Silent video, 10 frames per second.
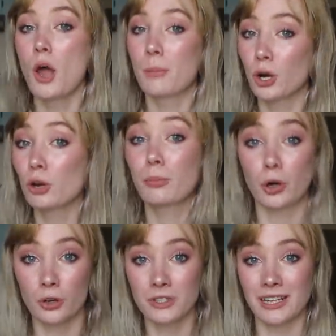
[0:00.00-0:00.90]
per
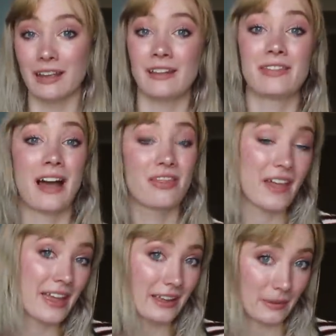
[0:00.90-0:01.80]
person that
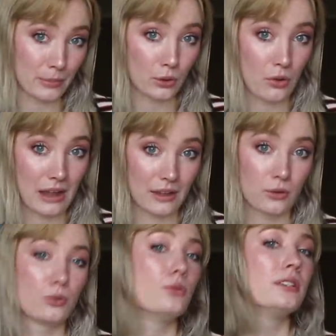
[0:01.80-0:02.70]
they employ
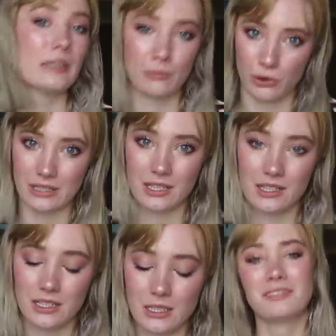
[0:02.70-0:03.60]
who is imprisoned.